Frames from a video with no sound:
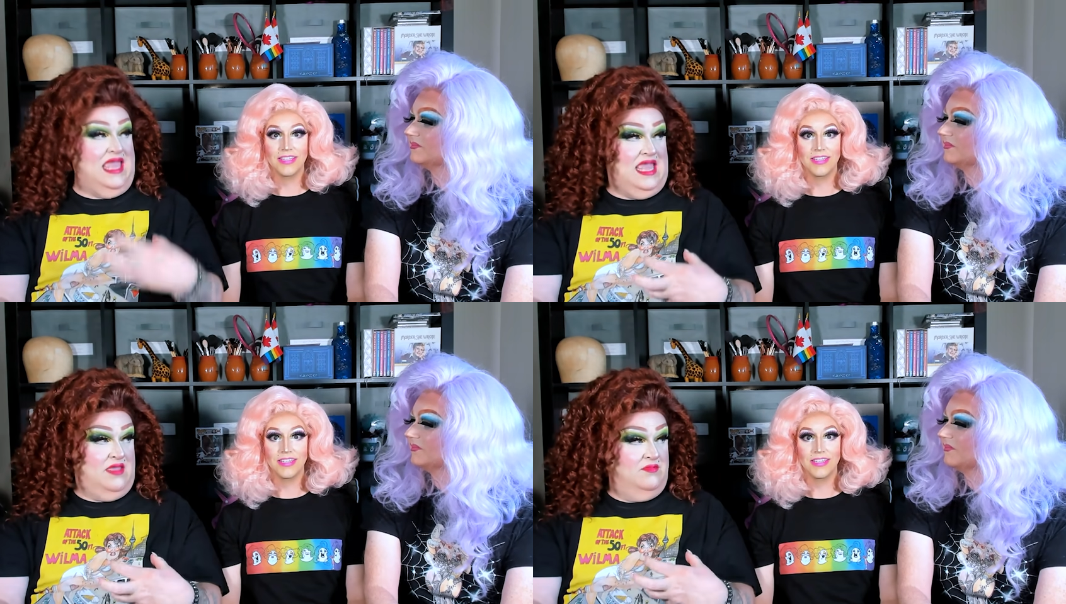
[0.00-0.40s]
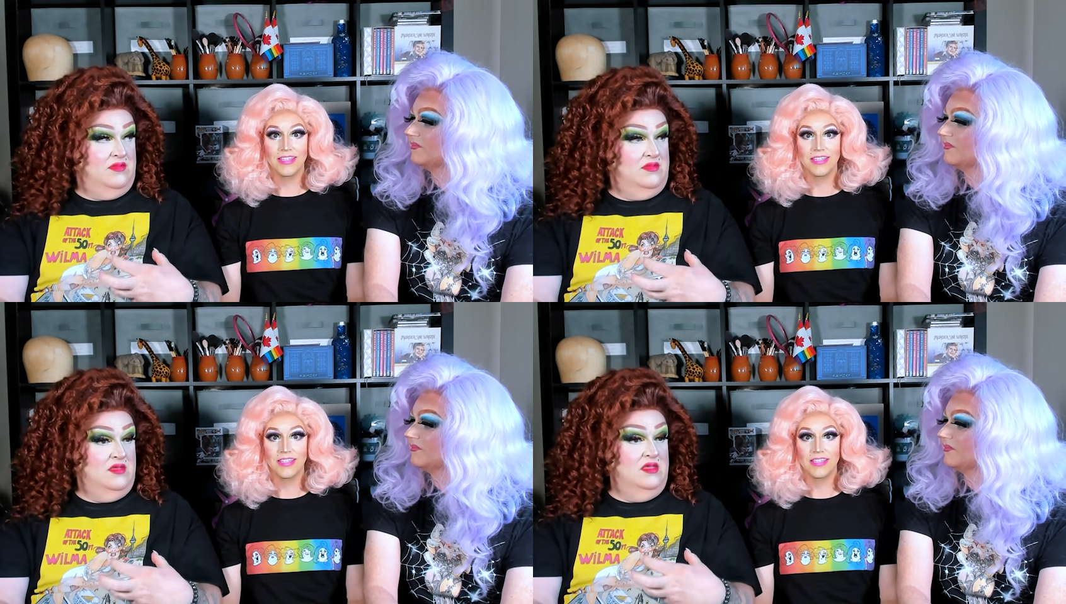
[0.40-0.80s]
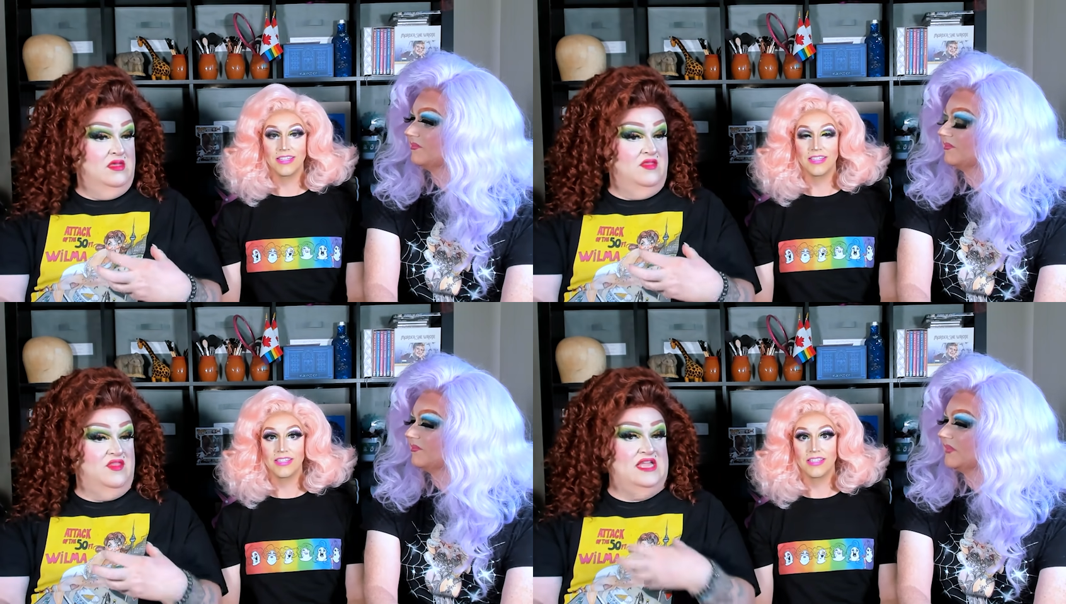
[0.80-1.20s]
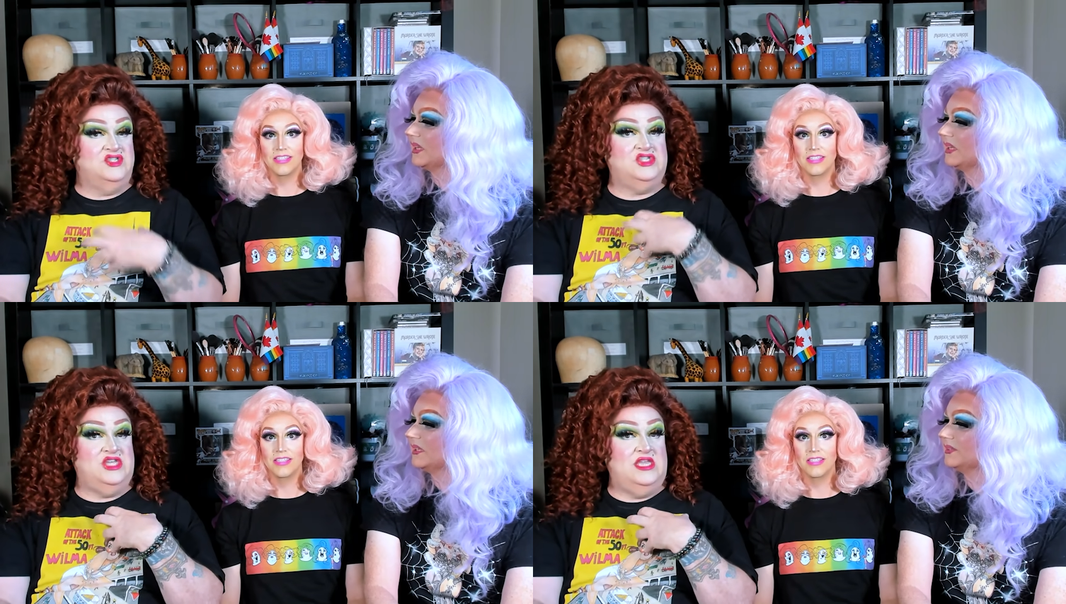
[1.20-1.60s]
Speaker 1: game that
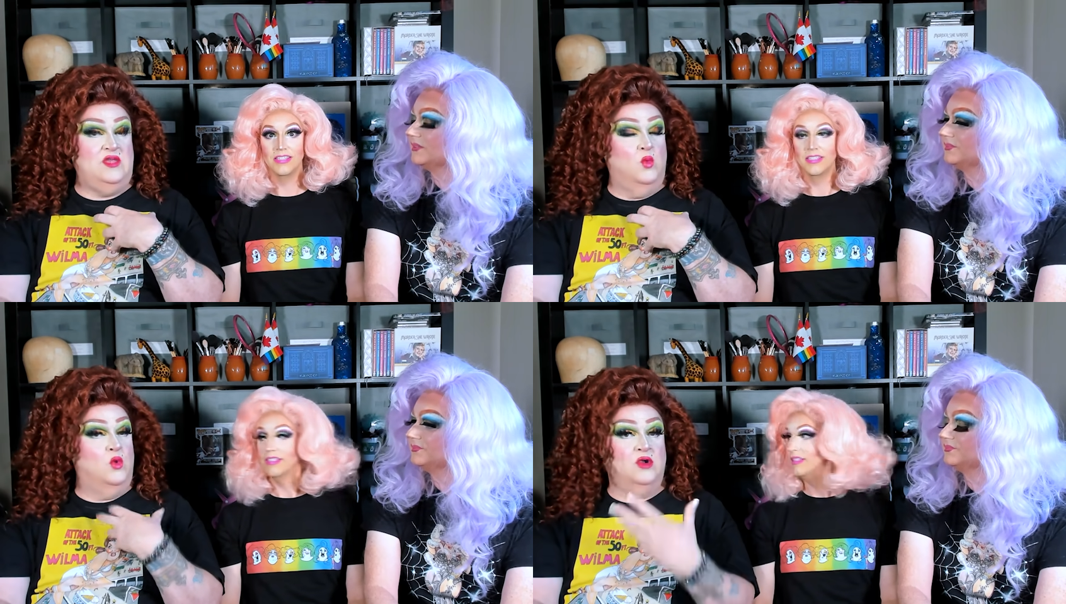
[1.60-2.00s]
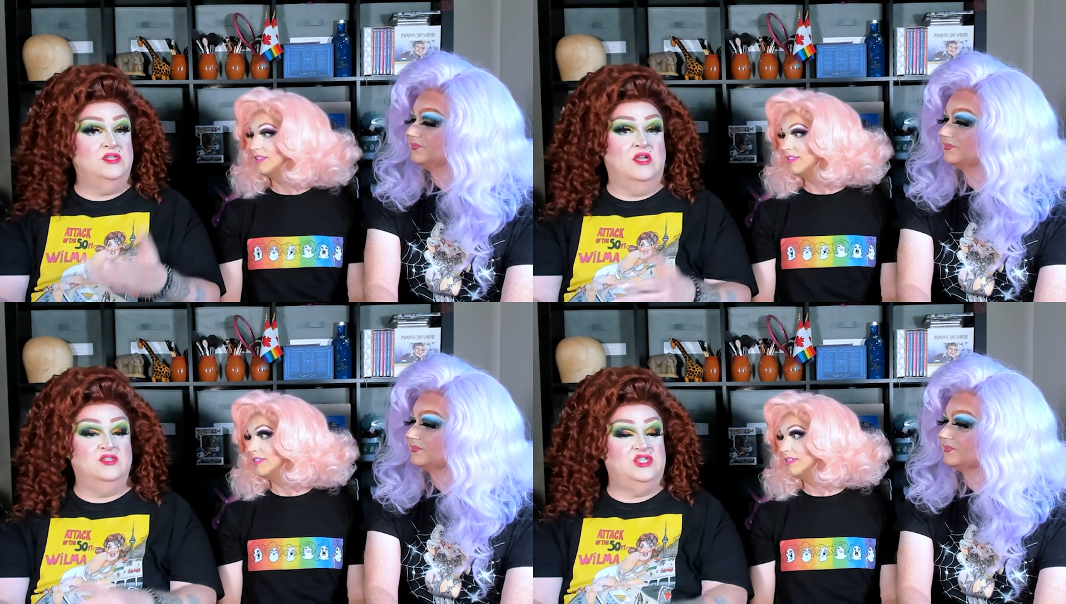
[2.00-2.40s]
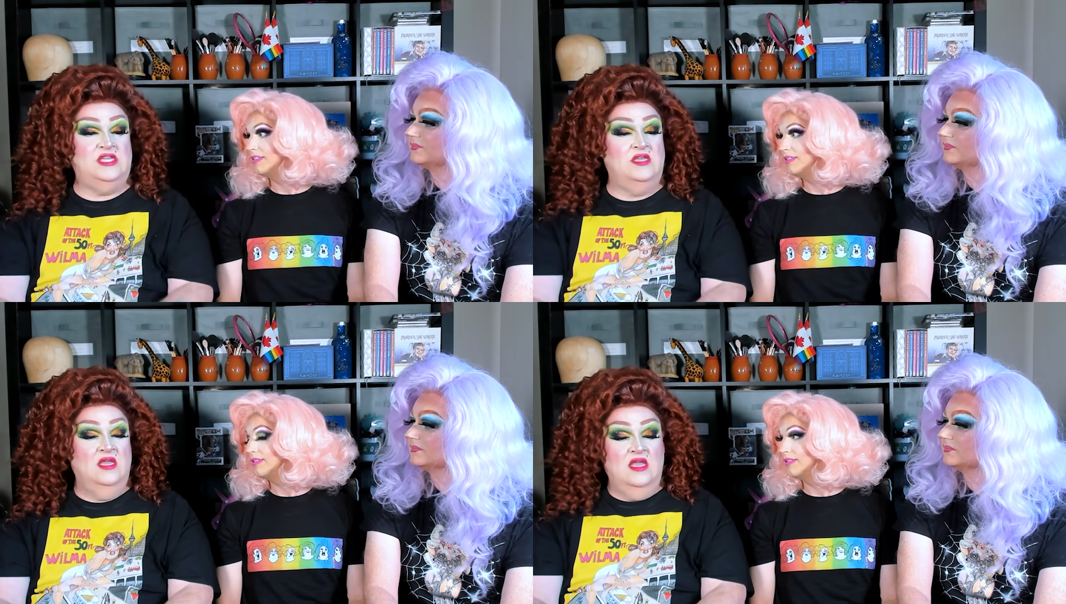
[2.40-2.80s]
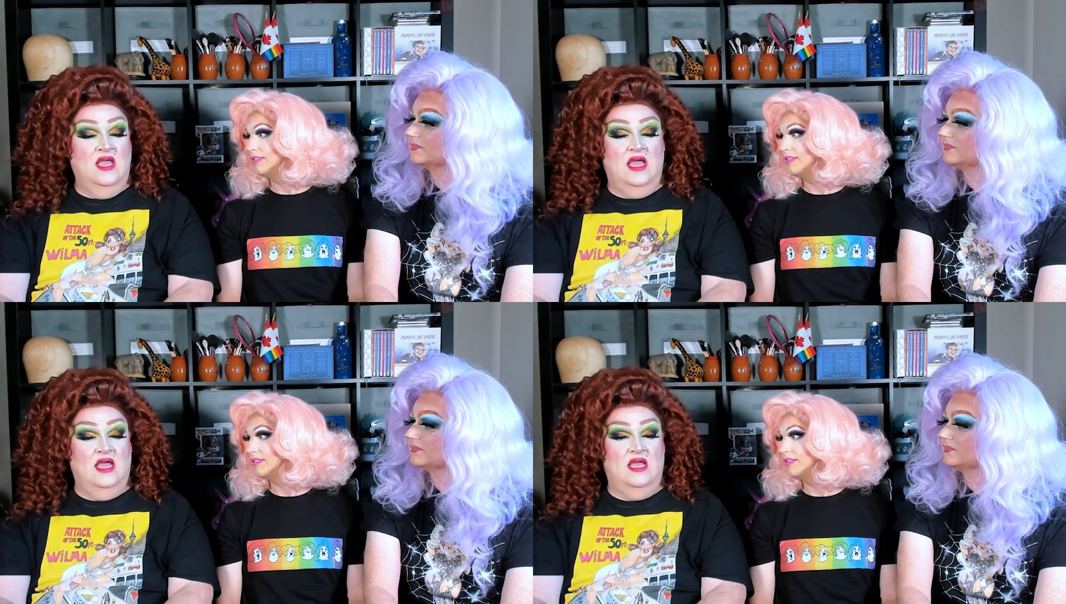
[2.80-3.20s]
she worked on. She
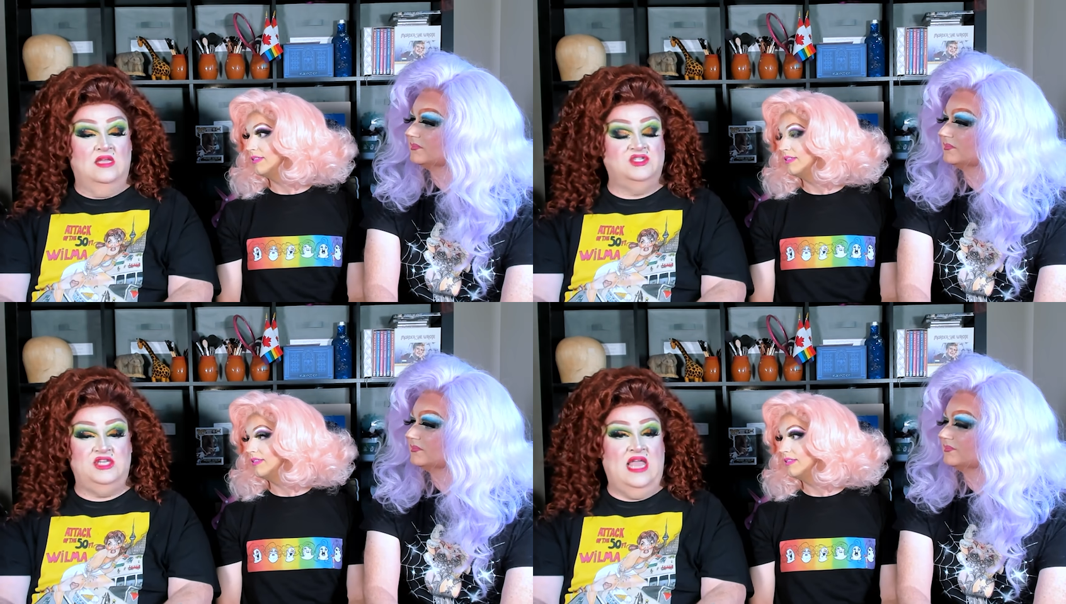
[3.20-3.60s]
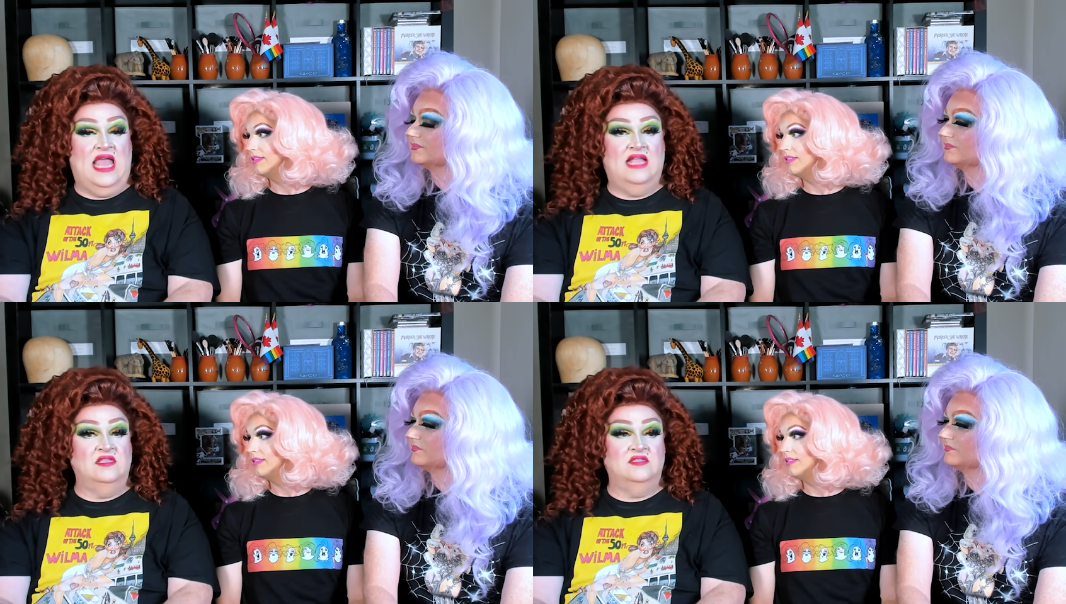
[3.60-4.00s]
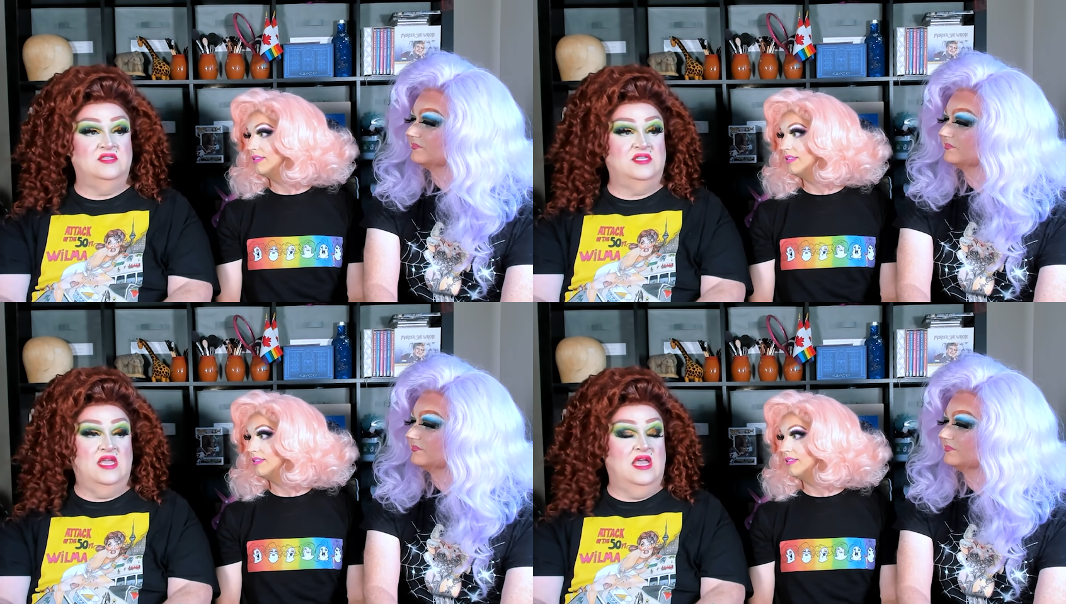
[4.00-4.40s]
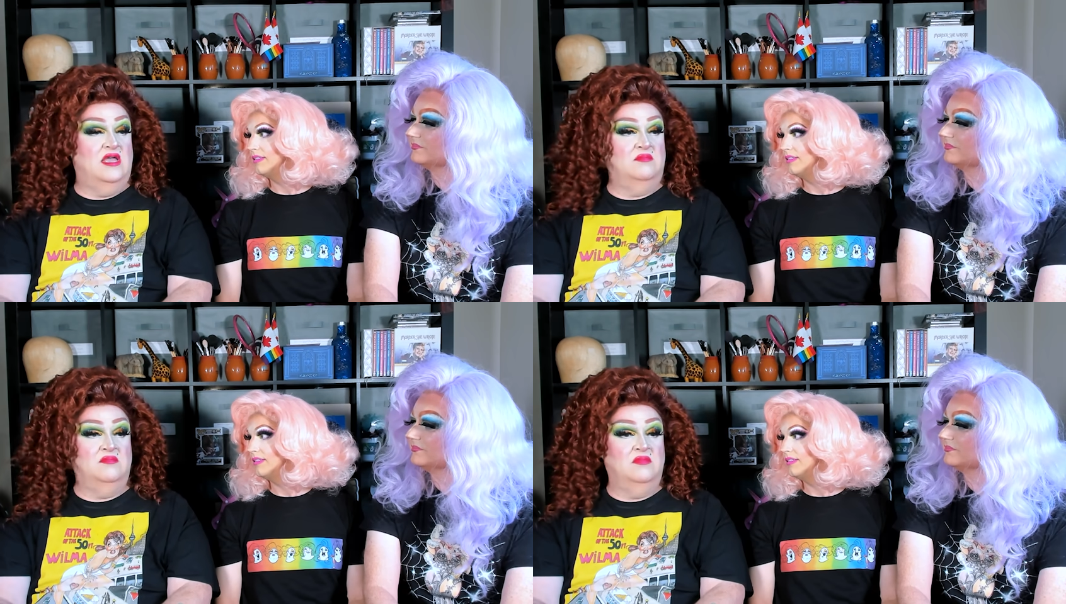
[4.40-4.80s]
uh, she hadn't.
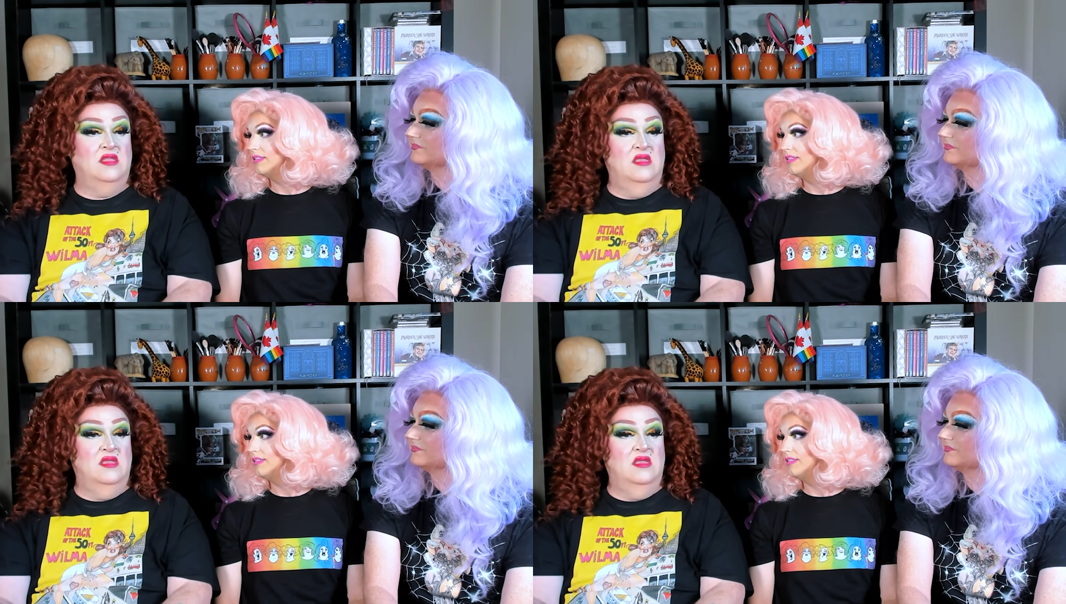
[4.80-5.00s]
Um,